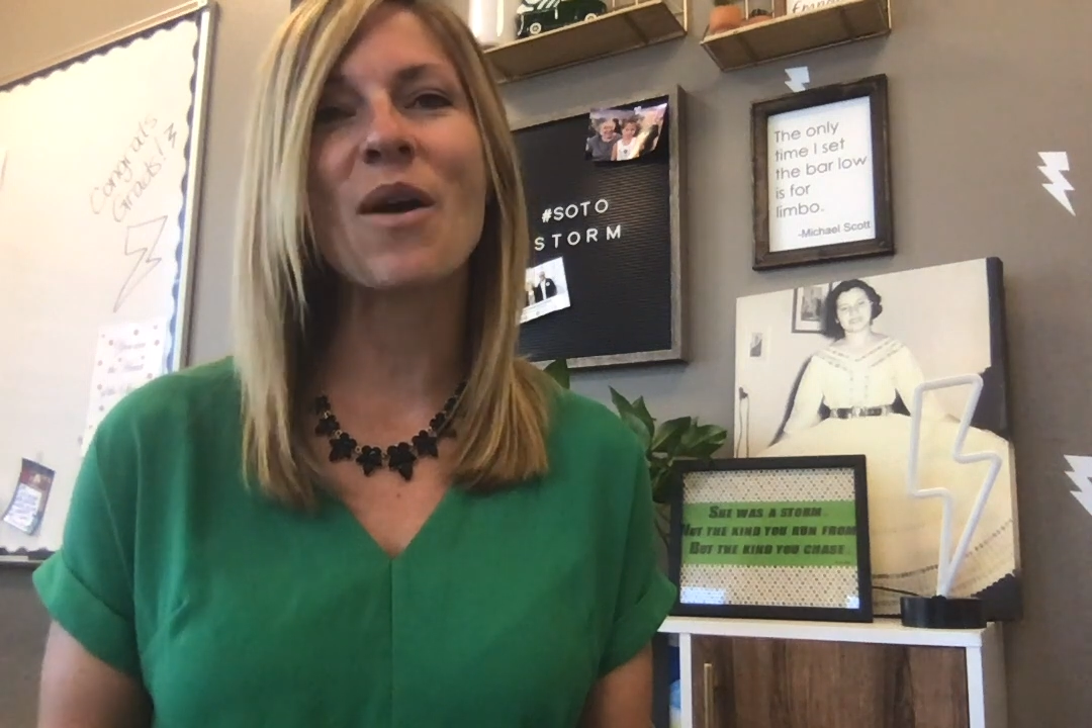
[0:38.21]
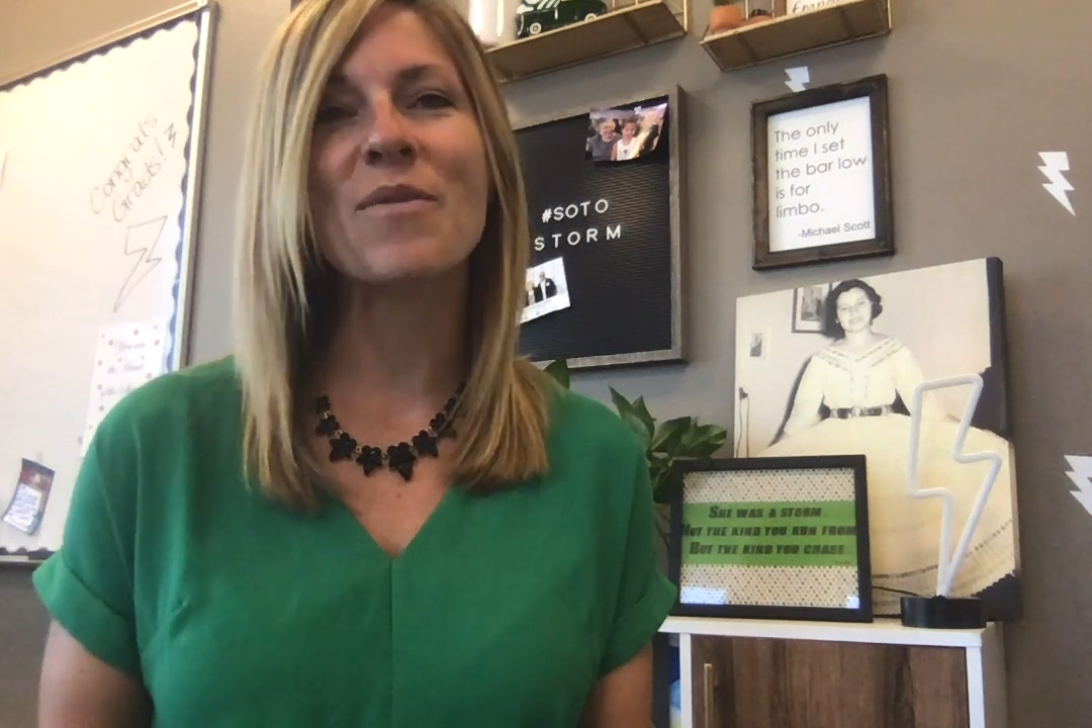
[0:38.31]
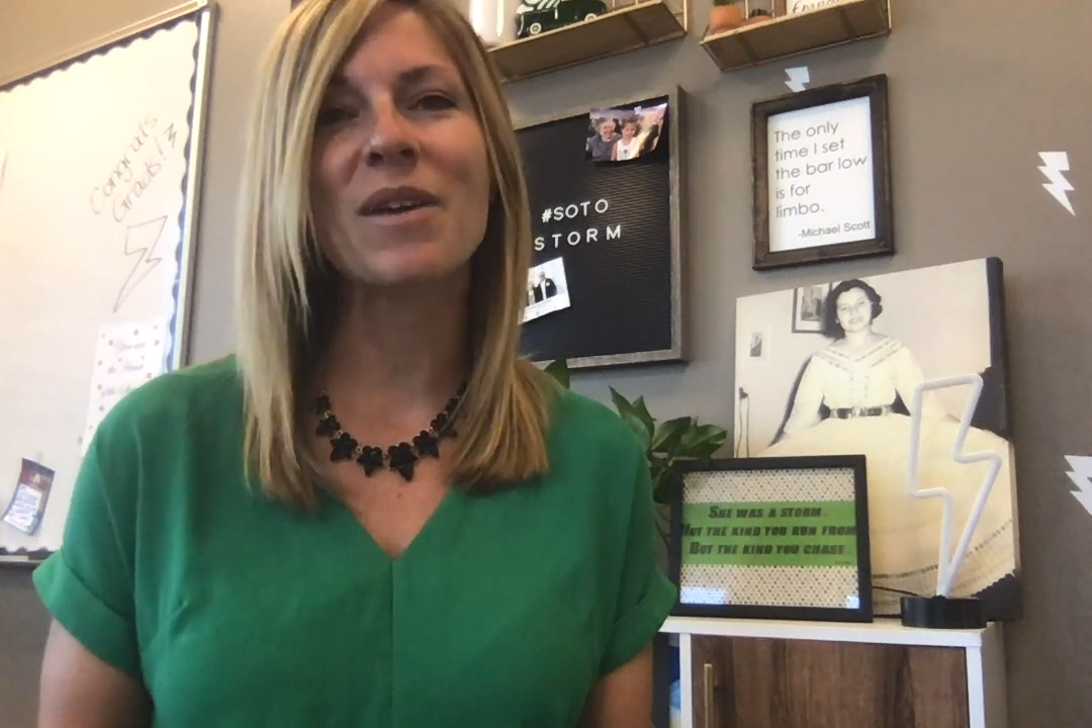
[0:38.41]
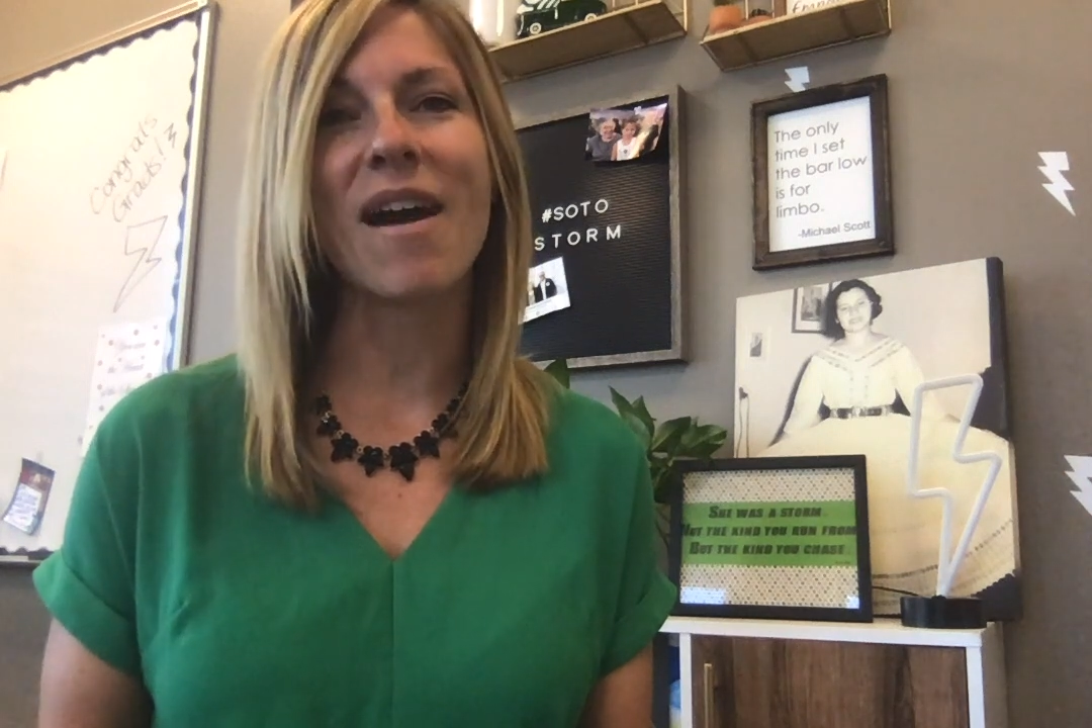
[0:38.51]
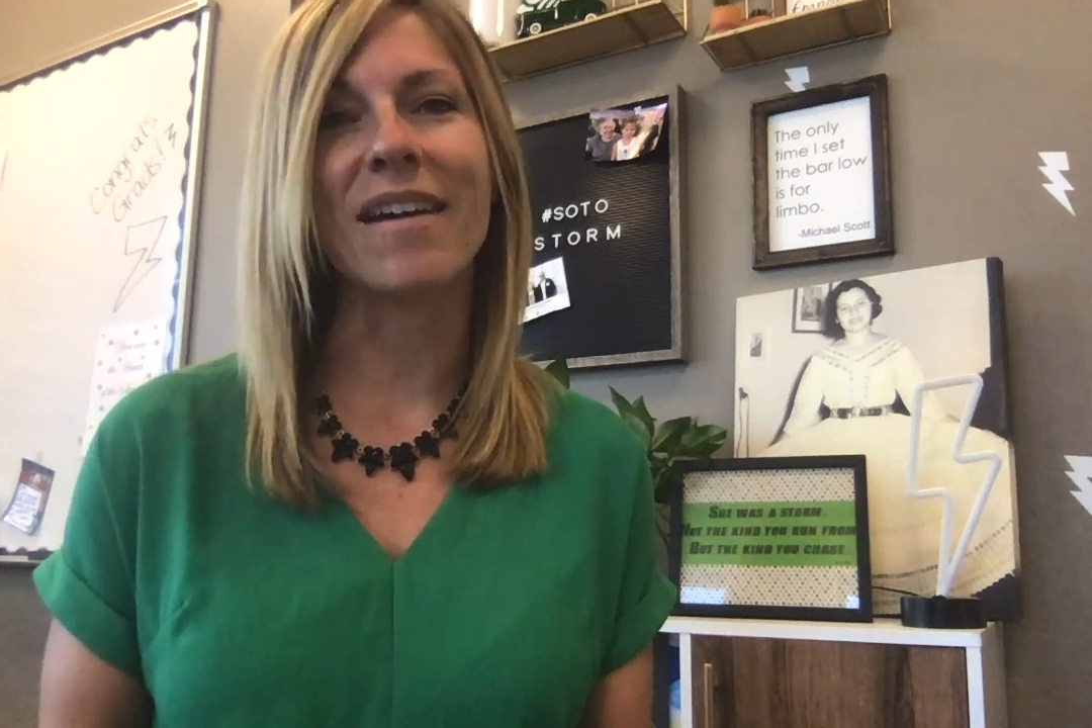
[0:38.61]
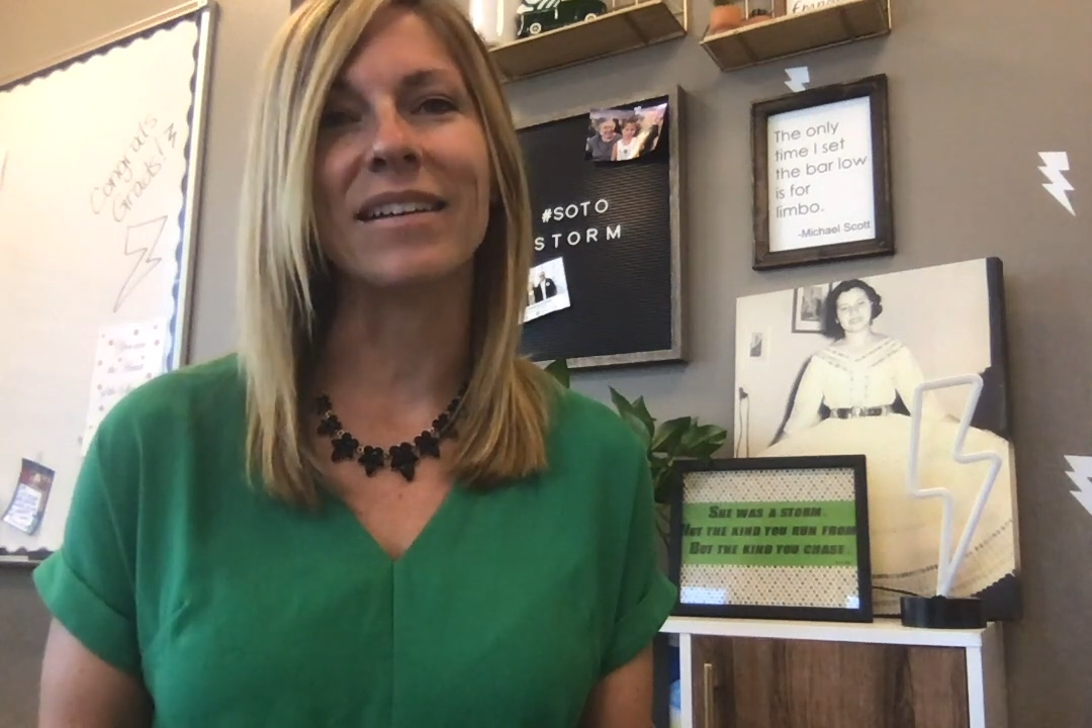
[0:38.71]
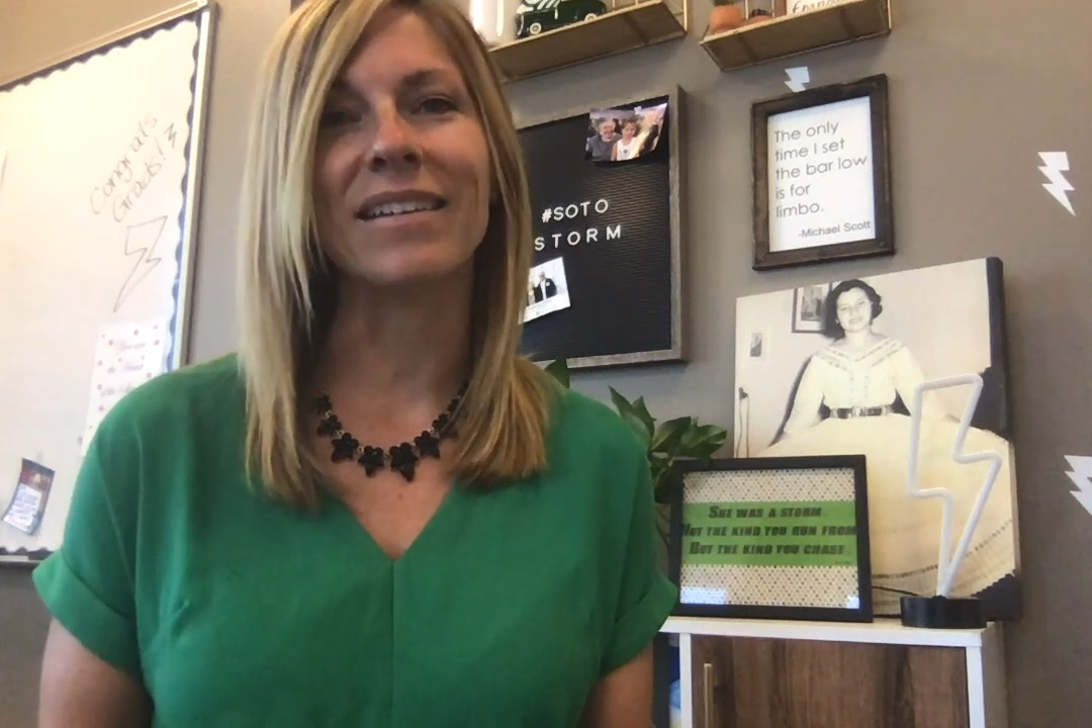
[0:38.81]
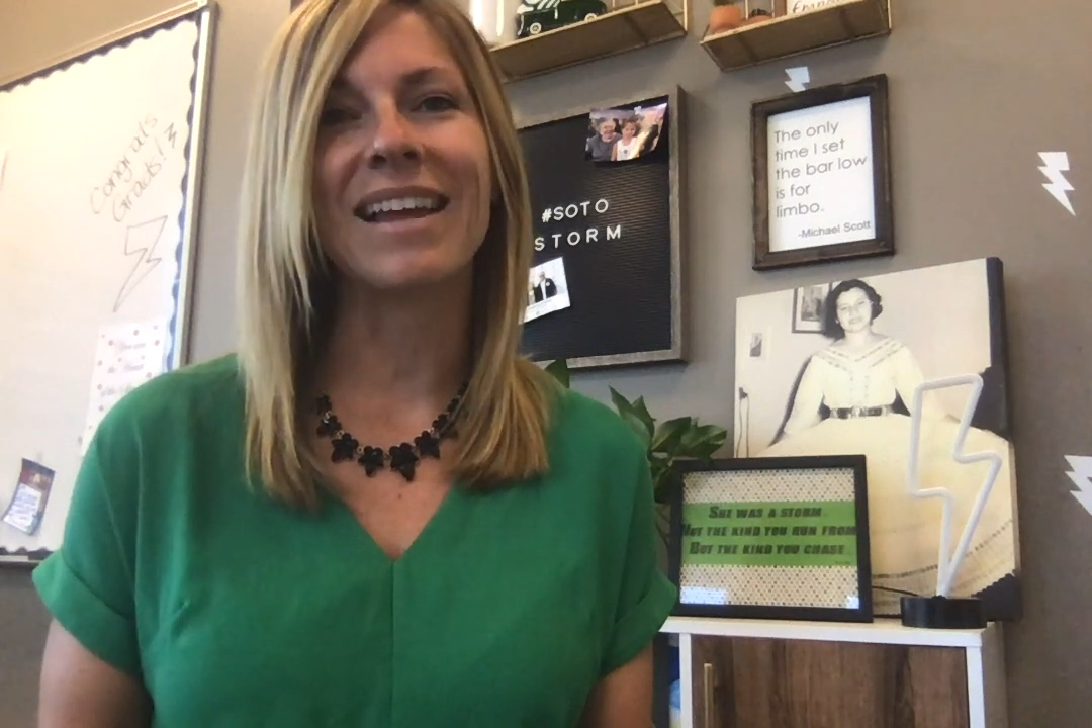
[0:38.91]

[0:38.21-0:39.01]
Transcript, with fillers: own cotton